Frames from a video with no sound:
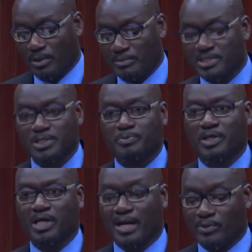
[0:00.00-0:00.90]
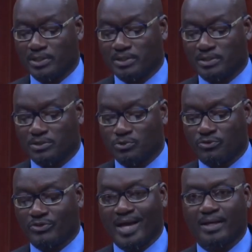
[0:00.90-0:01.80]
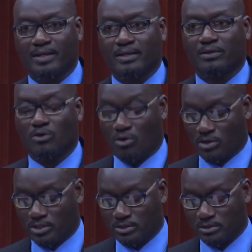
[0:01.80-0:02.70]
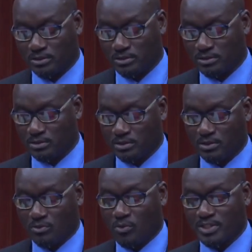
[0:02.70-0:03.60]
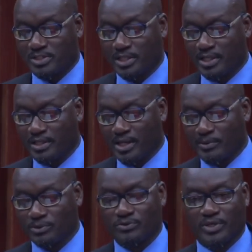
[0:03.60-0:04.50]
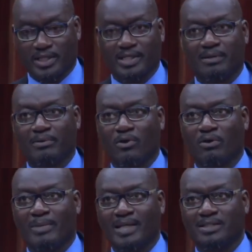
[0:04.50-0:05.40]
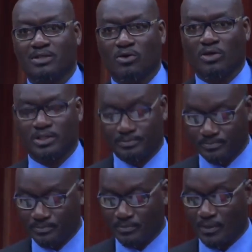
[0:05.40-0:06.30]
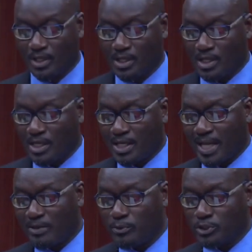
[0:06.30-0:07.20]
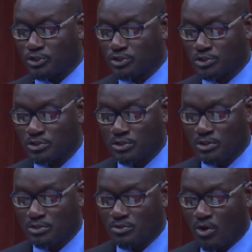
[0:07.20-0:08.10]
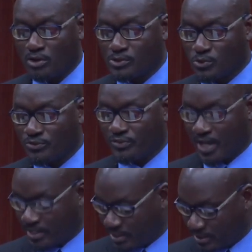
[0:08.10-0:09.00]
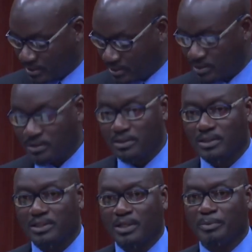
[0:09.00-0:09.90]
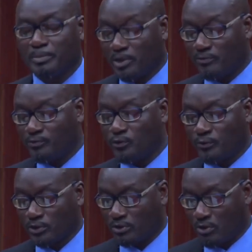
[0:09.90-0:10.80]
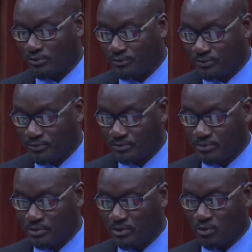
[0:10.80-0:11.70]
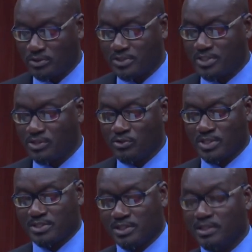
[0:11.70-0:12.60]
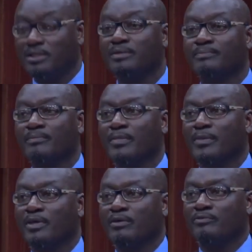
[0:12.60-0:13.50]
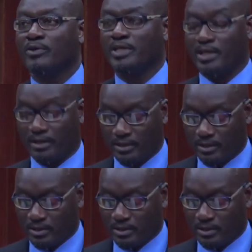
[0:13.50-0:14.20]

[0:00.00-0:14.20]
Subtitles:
But Mr. Speaker, I want to thank God once again. I want to thank the Almighty God, and I wish to also thank the people of Vieux Fort North continuously for their